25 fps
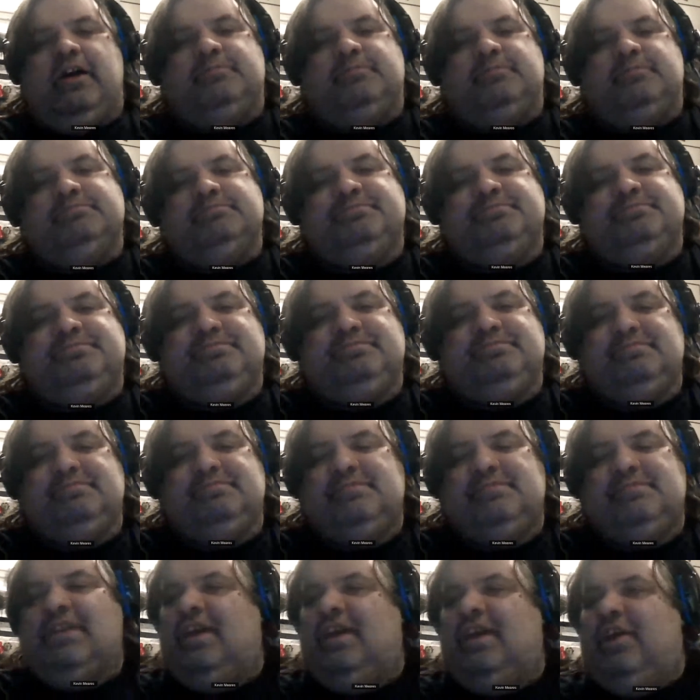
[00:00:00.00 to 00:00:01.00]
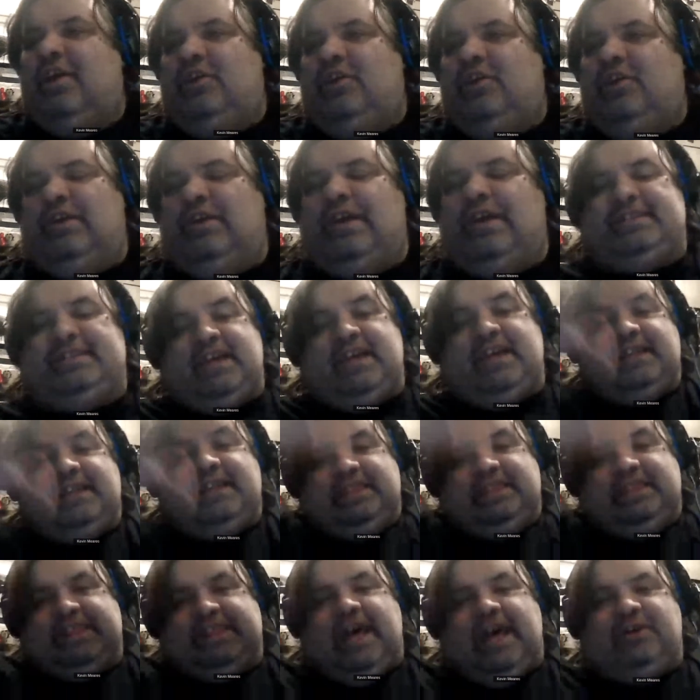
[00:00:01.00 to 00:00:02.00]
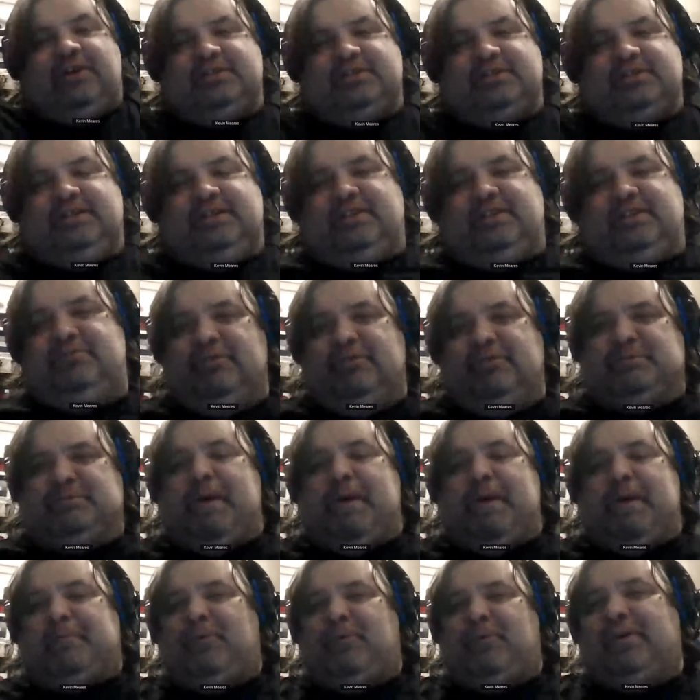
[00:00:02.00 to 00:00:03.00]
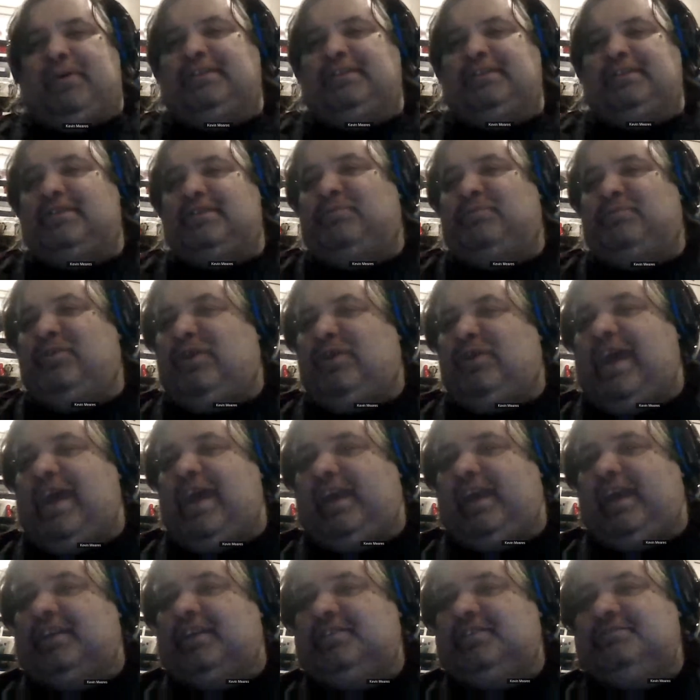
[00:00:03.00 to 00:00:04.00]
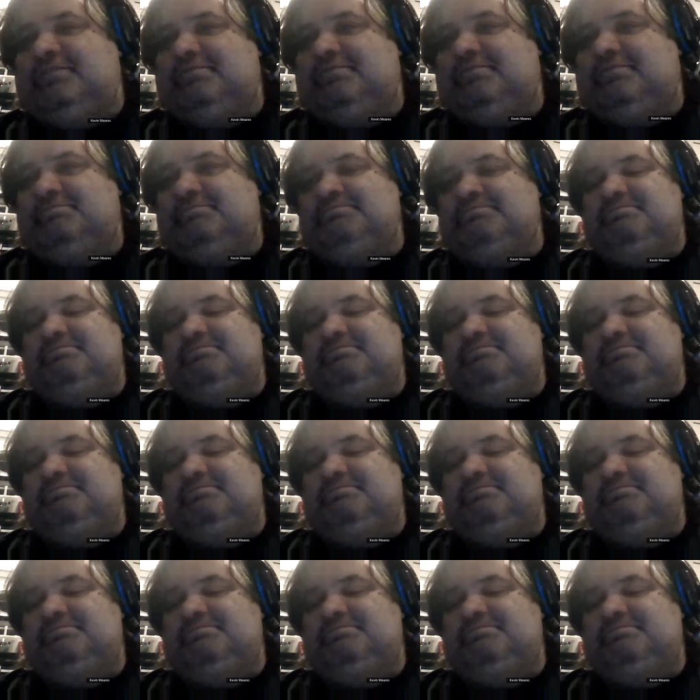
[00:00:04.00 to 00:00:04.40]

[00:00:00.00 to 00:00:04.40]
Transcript: You get 10,000 respect points if you can.